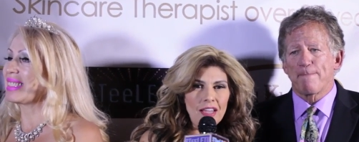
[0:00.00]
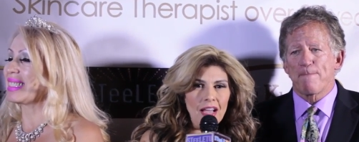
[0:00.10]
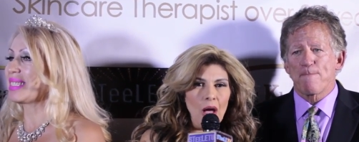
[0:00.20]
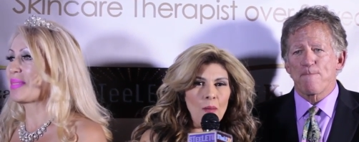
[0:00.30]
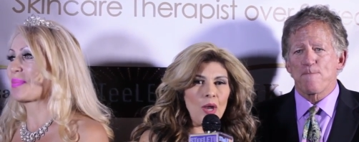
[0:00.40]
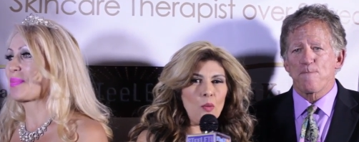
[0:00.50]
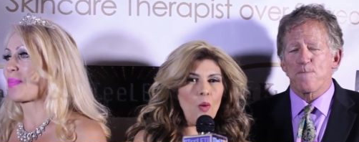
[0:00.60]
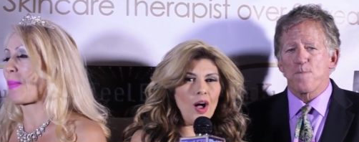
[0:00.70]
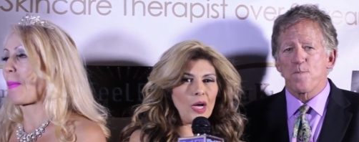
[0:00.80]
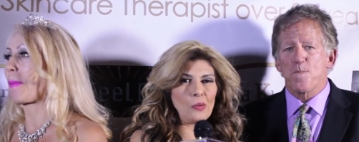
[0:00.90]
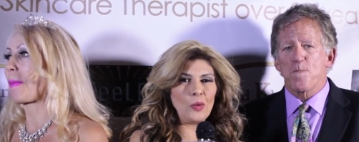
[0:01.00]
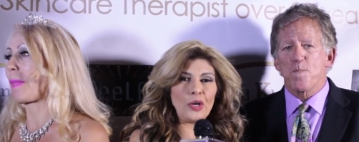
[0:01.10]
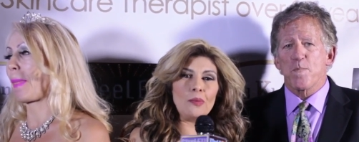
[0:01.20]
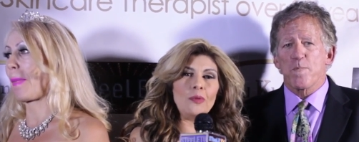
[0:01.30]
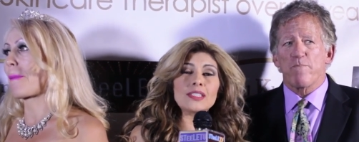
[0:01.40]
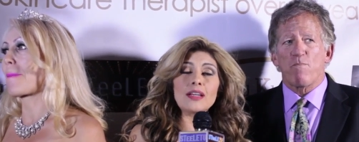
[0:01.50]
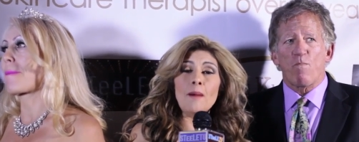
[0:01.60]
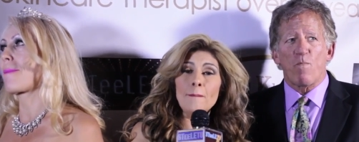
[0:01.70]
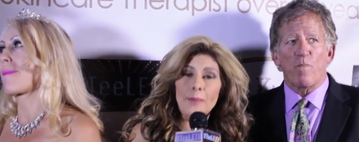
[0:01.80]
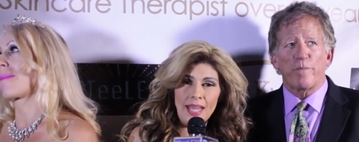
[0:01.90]
Speaker 1: I want to welcome one of the most
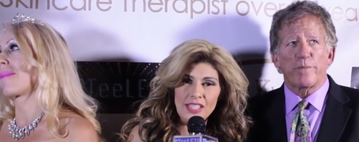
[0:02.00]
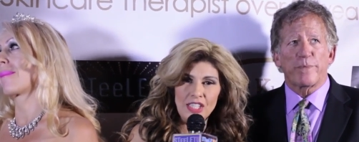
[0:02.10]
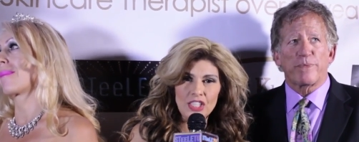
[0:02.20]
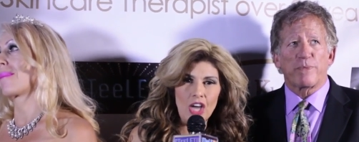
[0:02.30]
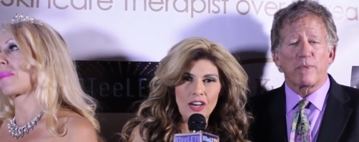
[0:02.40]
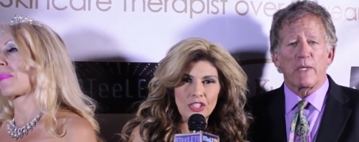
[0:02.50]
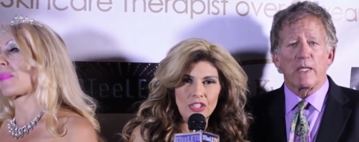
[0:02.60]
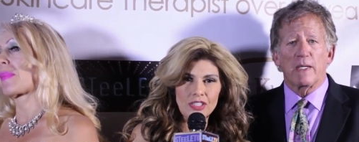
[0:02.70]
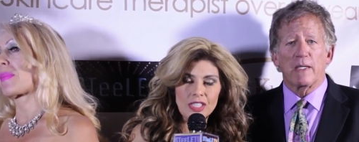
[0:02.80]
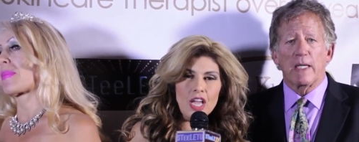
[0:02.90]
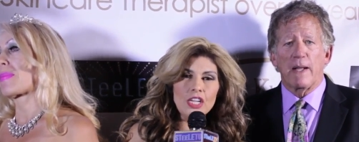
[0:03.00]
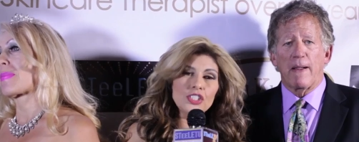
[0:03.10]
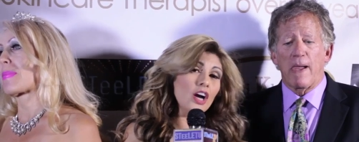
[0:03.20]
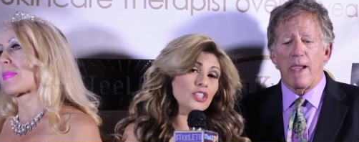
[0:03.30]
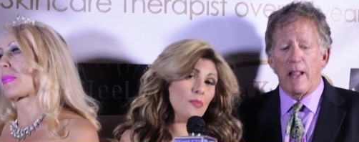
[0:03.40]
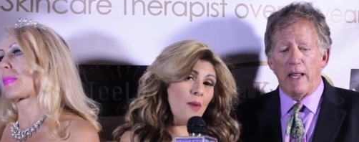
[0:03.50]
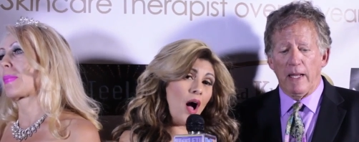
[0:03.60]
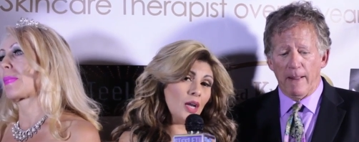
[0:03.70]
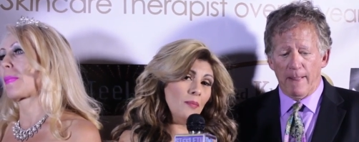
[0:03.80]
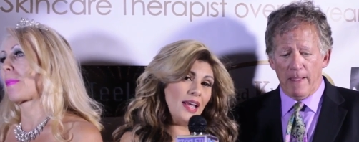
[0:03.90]
amazing doctors, Doctor
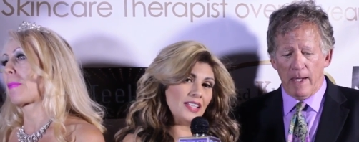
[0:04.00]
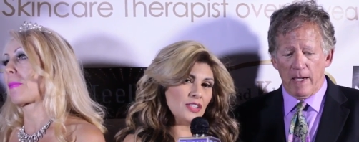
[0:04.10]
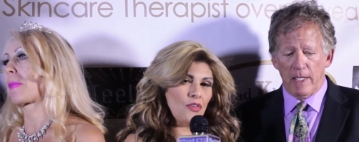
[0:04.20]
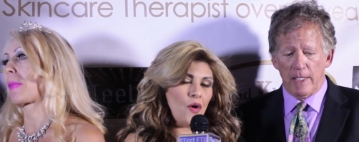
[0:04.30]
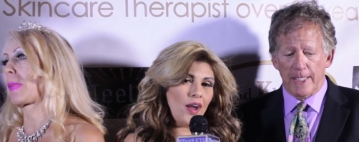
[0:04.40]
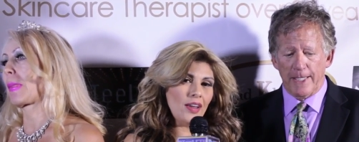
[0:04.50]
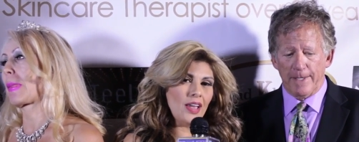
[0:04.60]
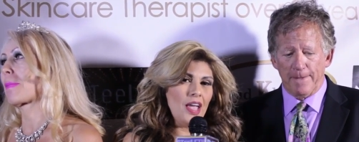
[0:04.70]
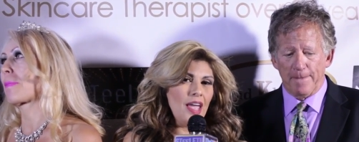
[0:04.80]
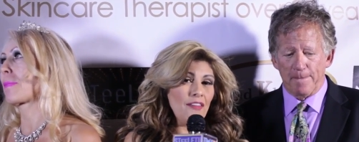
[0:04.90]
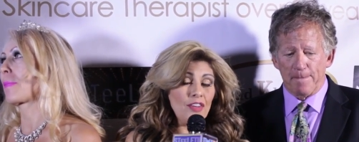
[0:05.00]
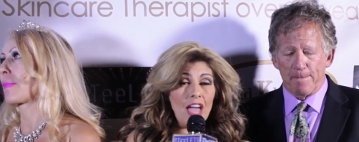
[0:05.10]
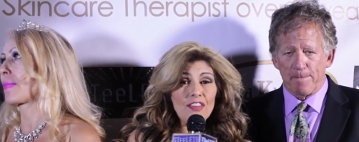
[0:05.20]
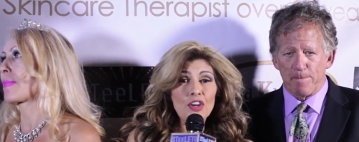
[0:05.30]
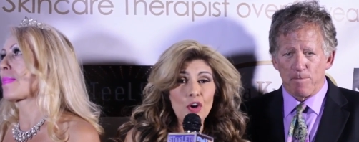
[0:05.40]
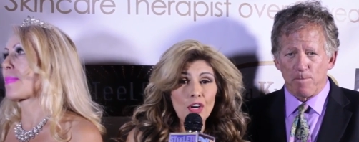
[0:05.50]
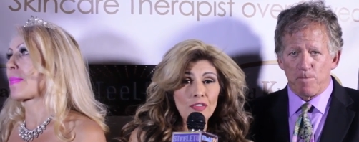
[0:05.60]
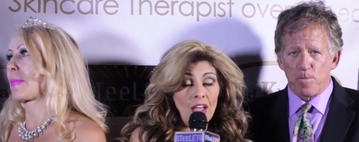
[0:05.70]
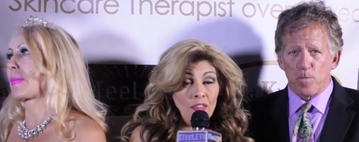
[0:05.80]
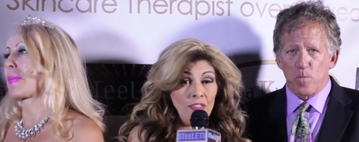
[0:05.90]
Malcolm Lesavoy. If you haven't heard
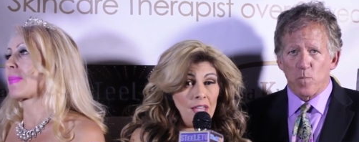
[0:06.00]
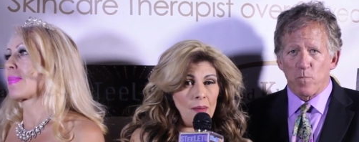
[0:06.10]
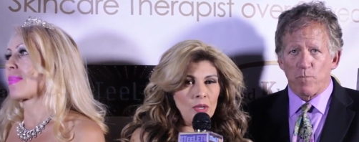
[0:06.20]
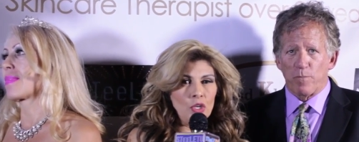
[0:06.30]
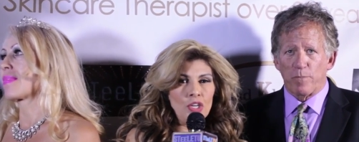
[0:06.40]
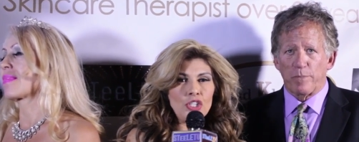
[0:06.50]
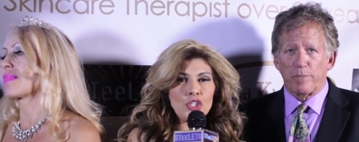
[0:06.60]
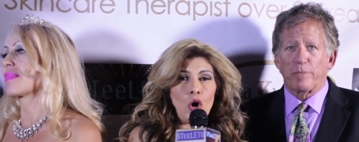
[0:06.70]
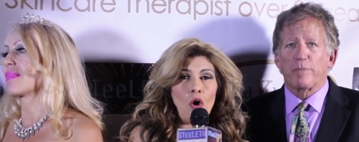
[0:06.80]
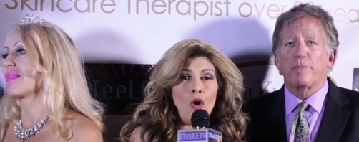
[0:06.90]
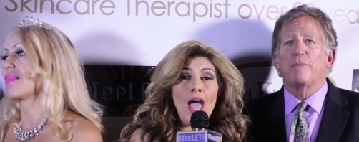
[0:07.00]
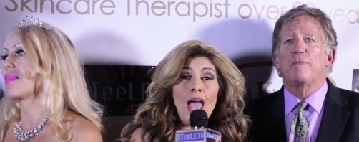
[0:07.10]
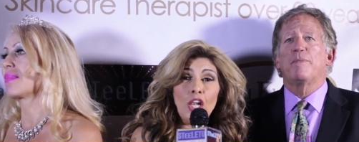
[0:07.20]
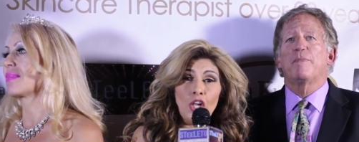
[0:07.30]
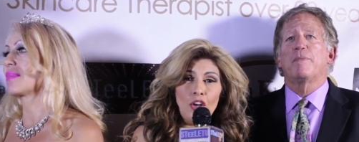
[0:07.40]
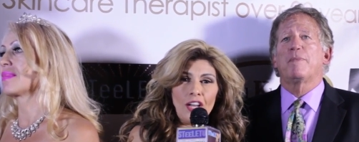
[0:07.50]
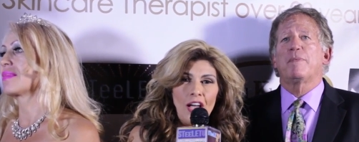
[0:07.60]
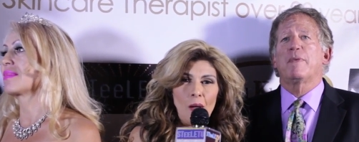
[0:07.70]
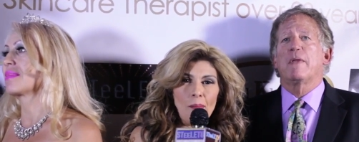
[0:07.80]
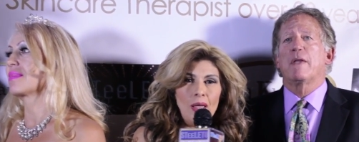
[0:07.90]
of him, you need to go and look
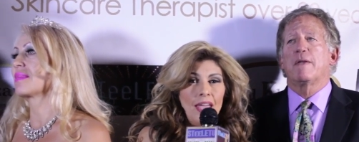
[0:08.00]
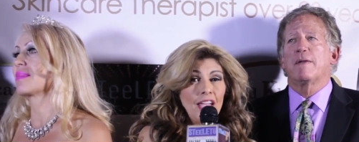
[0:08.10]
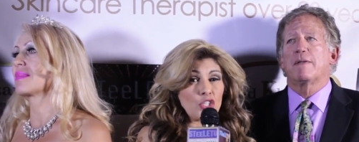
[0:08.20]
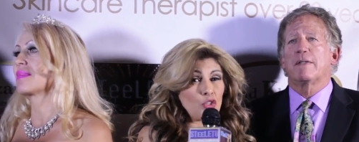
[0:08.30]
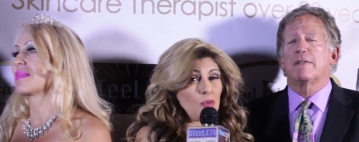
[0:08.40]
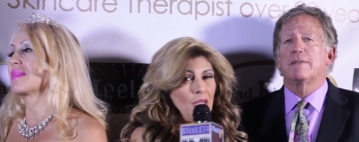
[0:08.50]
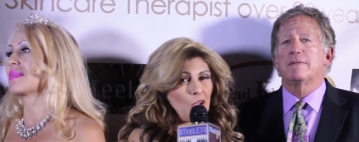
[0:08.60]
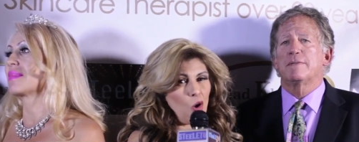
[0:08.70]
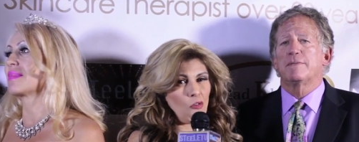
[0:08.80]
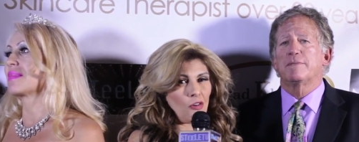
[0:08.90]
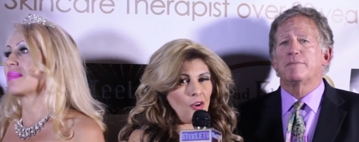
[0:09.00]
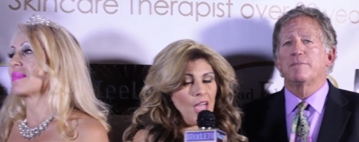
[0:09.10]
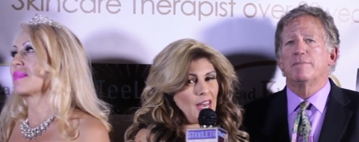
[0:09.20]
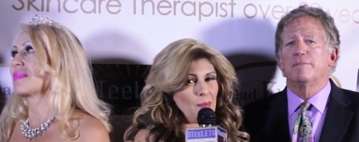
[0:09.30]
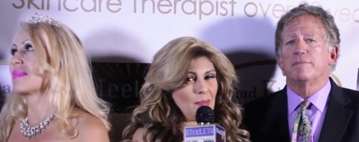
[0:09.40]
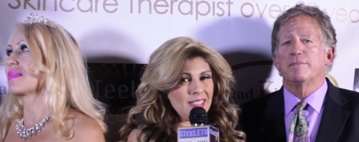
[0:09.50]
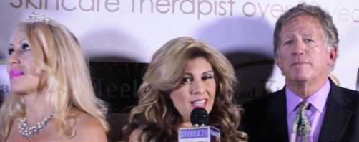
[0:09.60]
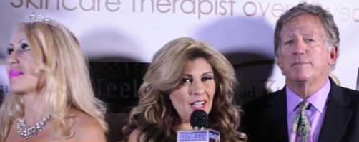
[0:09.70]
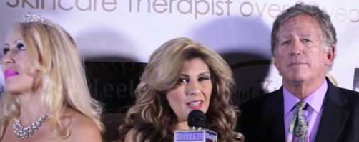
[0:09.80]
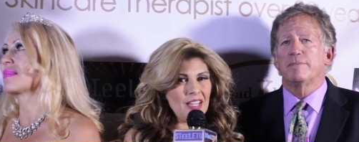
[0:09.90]
up Extreme Makeover and Nip and
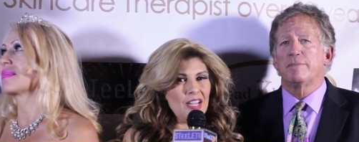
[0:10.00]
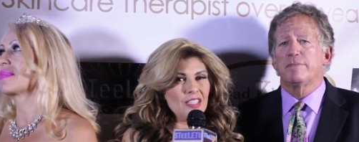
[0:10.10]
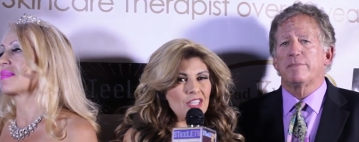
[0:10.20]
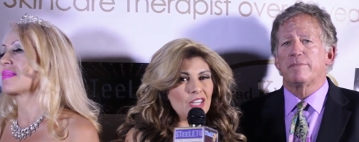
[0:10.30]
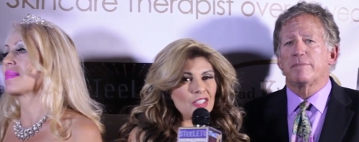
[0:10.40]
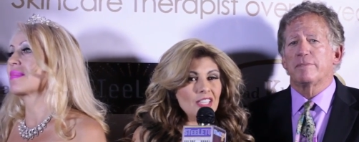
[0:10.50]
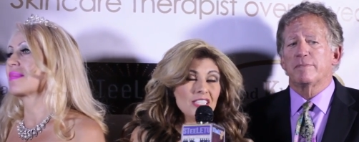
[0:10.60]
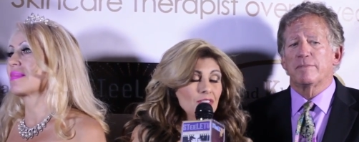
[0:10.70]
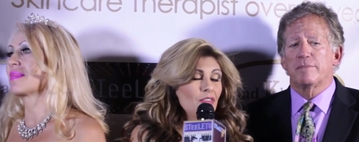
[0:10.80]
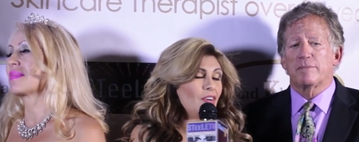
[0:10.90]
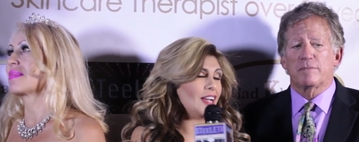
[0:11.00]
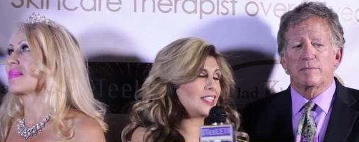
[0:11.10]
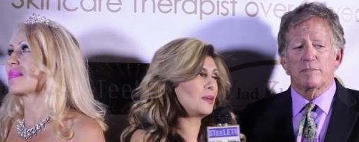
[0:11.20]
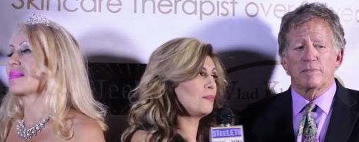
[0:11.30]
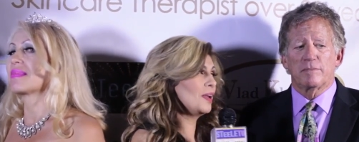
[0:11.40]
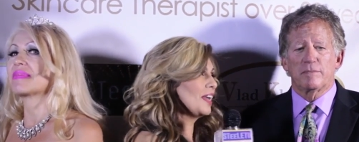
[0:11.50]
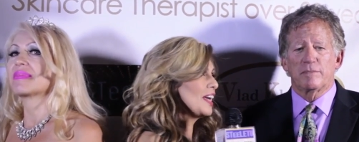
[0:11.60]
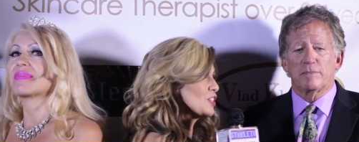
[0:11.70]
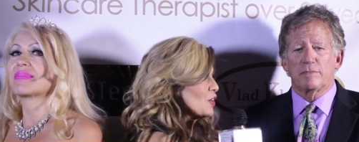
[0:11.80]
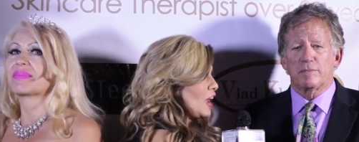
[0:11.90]
Tuck. Doctor Lesavoy, it's a
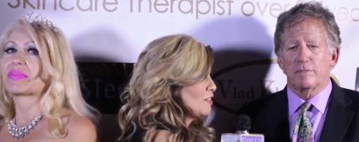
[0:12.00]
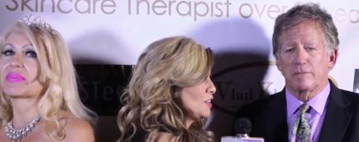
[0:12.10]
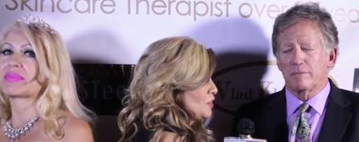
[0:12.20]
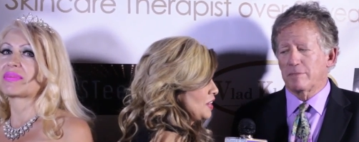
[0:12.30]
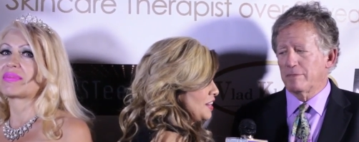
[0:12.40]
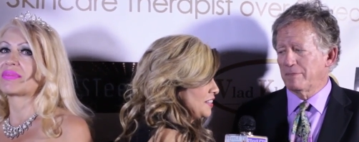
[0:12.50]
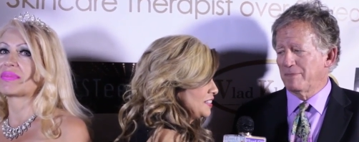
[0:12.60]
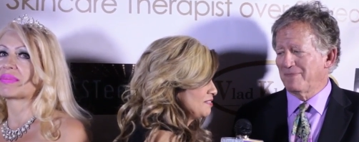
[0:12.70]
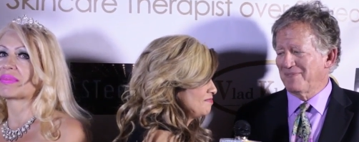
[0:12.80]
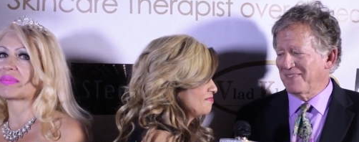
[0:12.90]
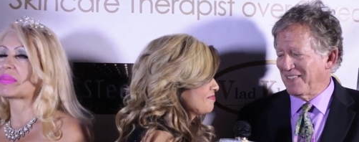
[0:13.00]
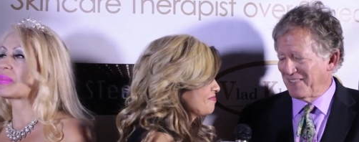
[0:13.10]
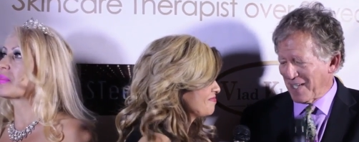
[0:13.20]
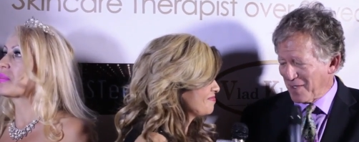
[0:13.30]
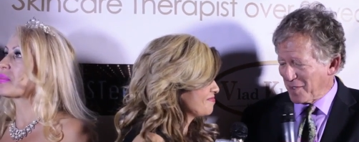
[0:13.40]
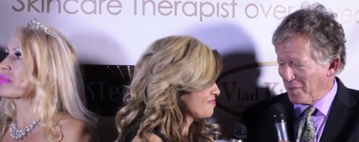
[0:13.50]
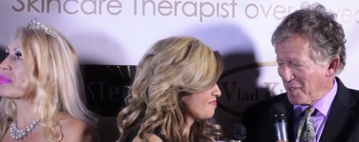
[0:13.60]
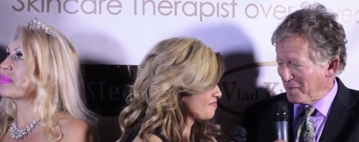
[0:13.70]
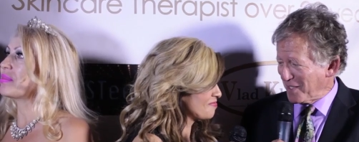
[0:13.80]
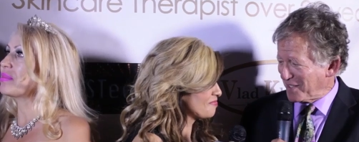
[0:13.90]
pleasure having you here.
Speaker 2: Thank you
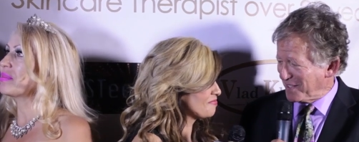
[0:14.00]
very much.